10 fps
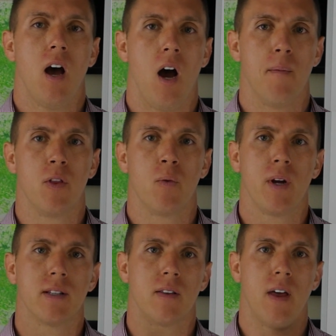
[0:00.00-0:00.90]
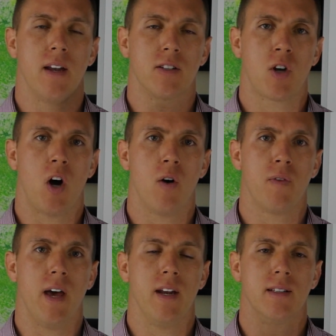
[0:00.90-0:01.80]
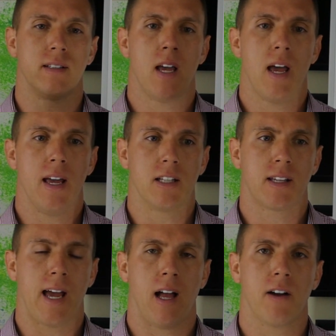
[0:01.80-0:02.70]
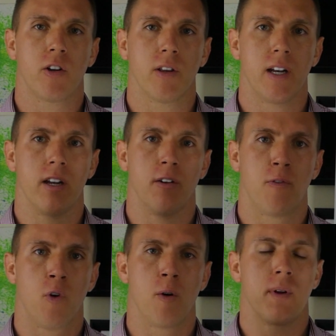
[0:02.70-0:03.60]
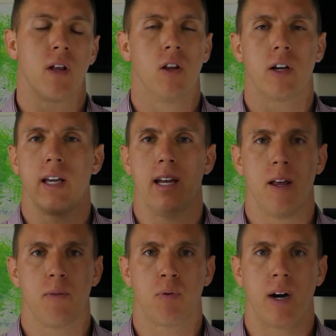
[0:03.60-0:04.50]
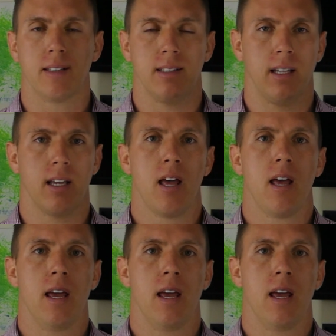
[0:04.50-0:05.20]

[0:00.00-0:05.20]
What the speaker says: And the reason that it's called that is it's calculated in a formula looking at pricing